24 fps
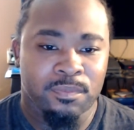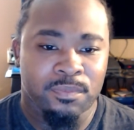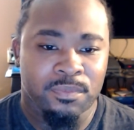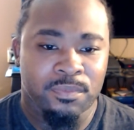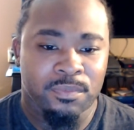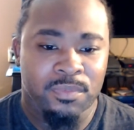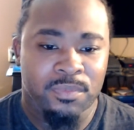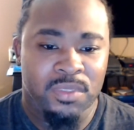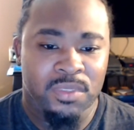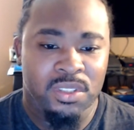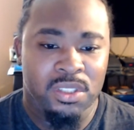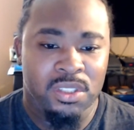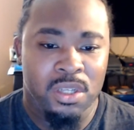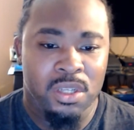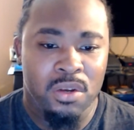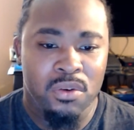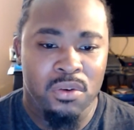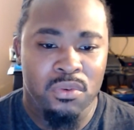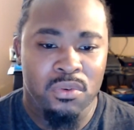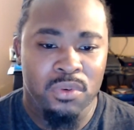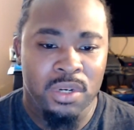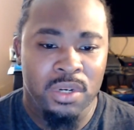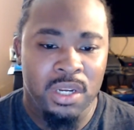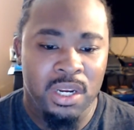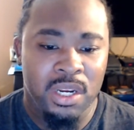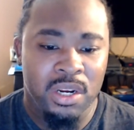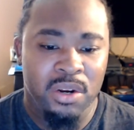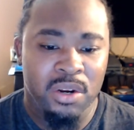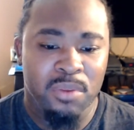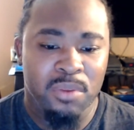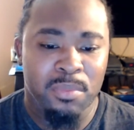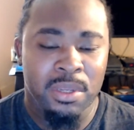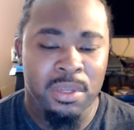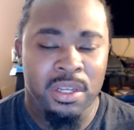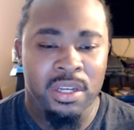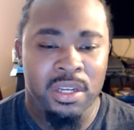shown here
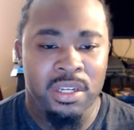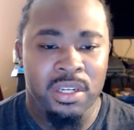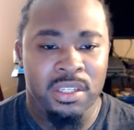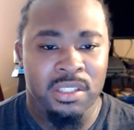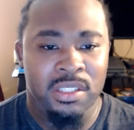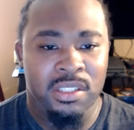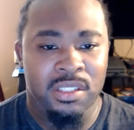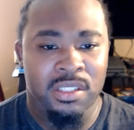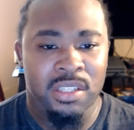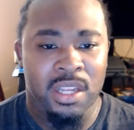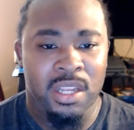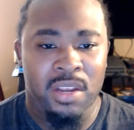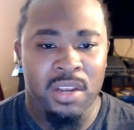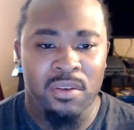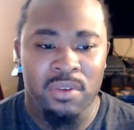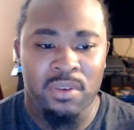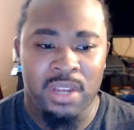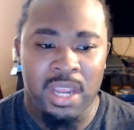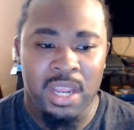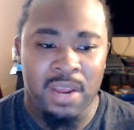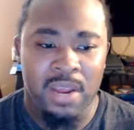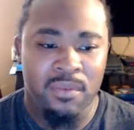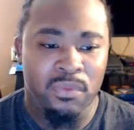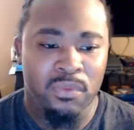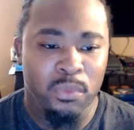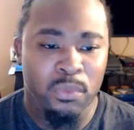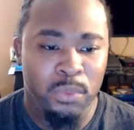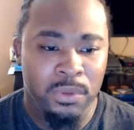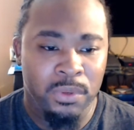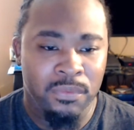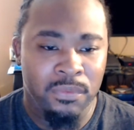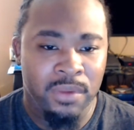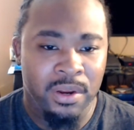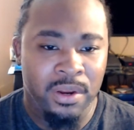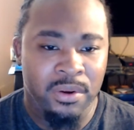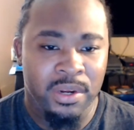because they only have 3
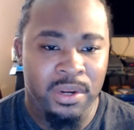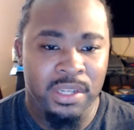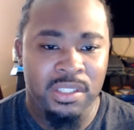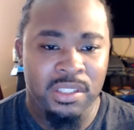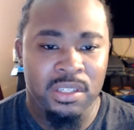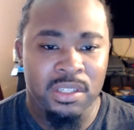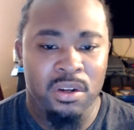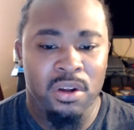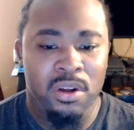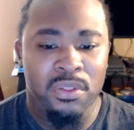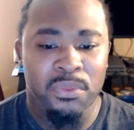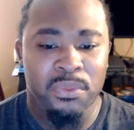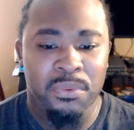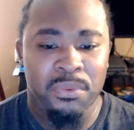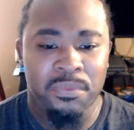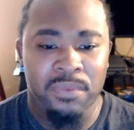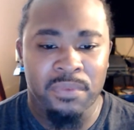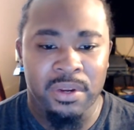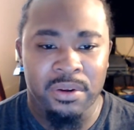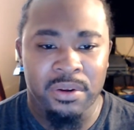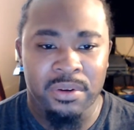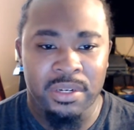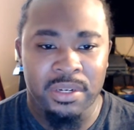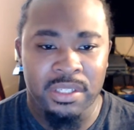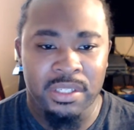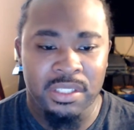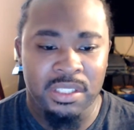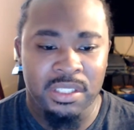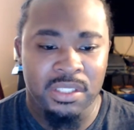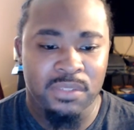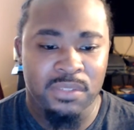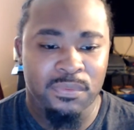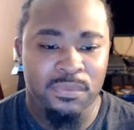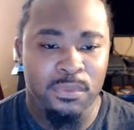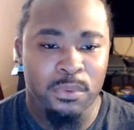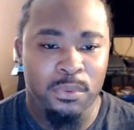variants, and all 3 variants
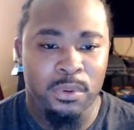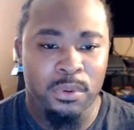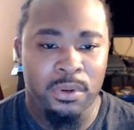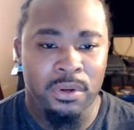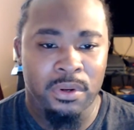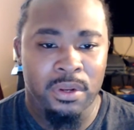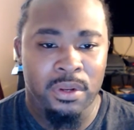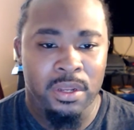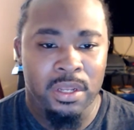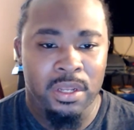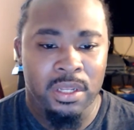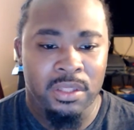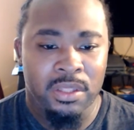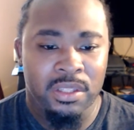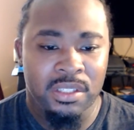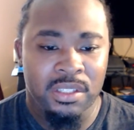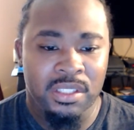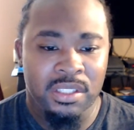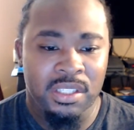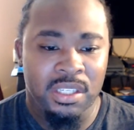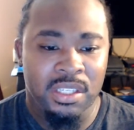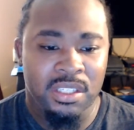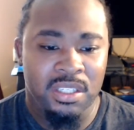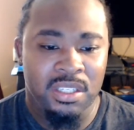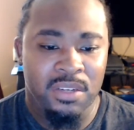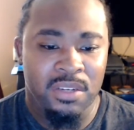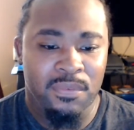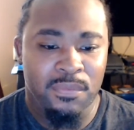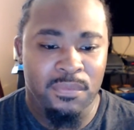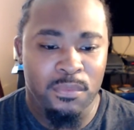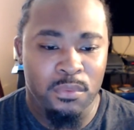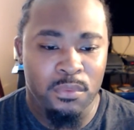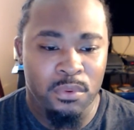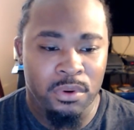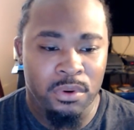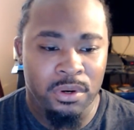is for the
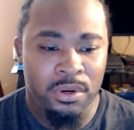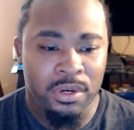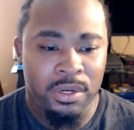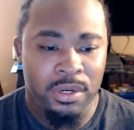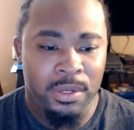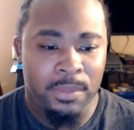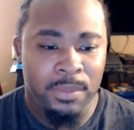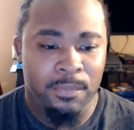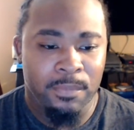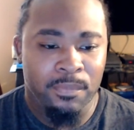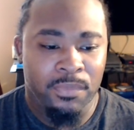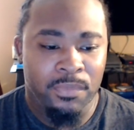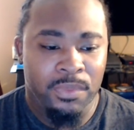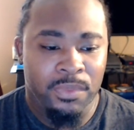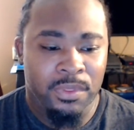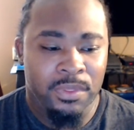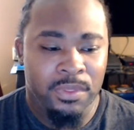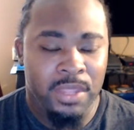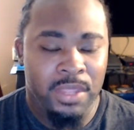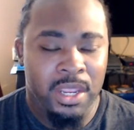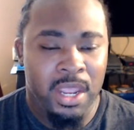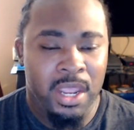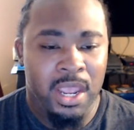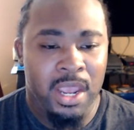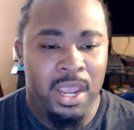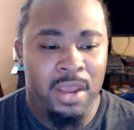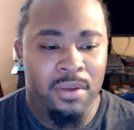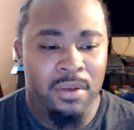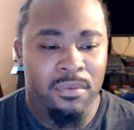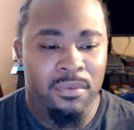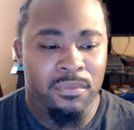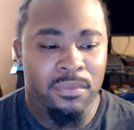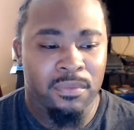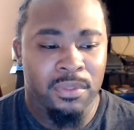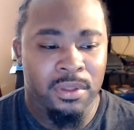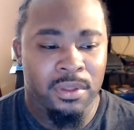64. They
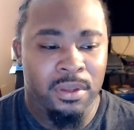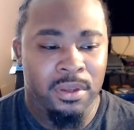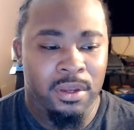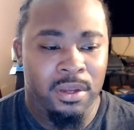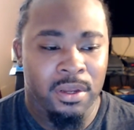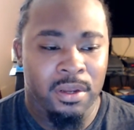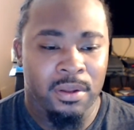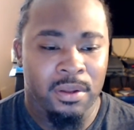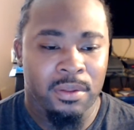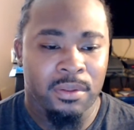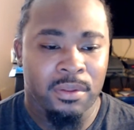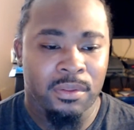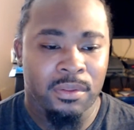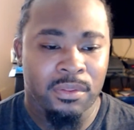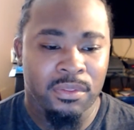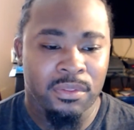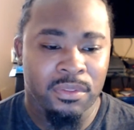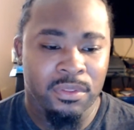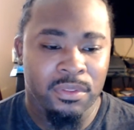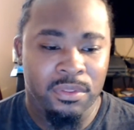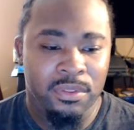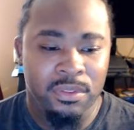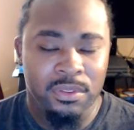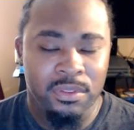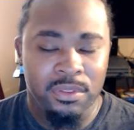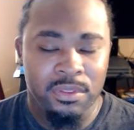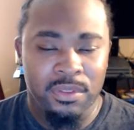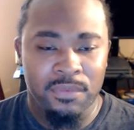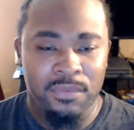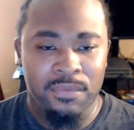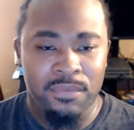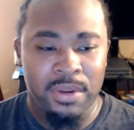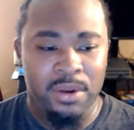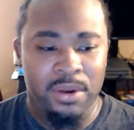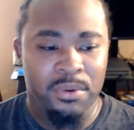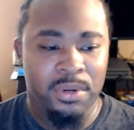have the
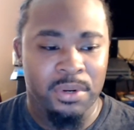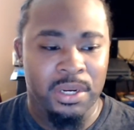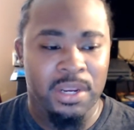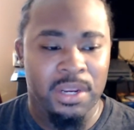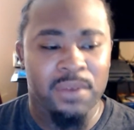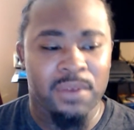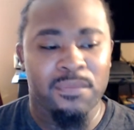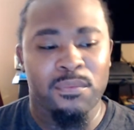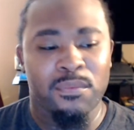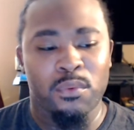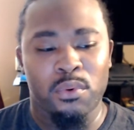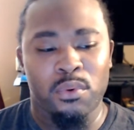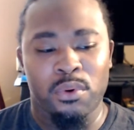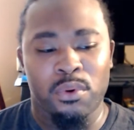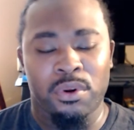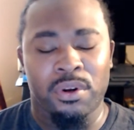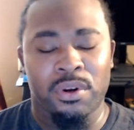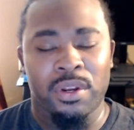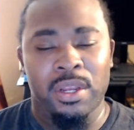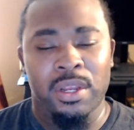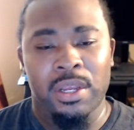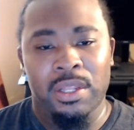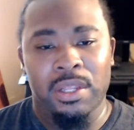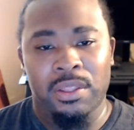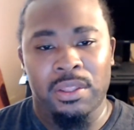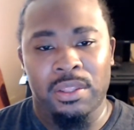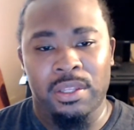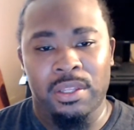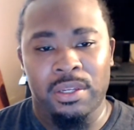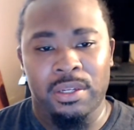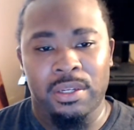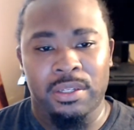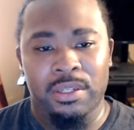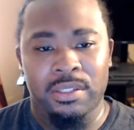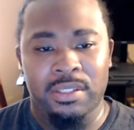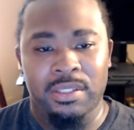variant for
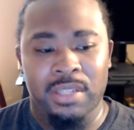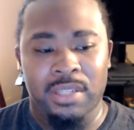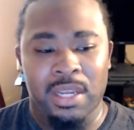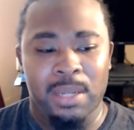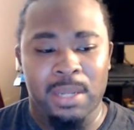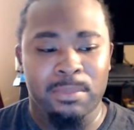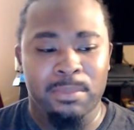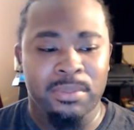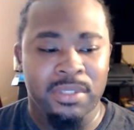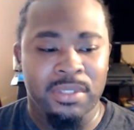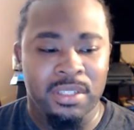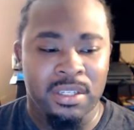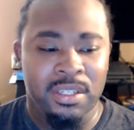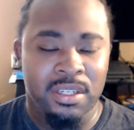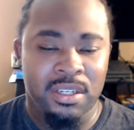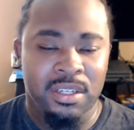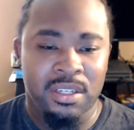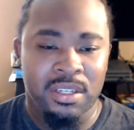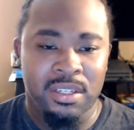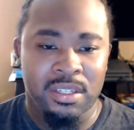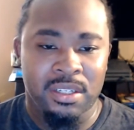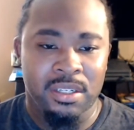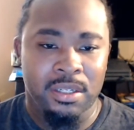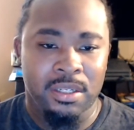the Samsung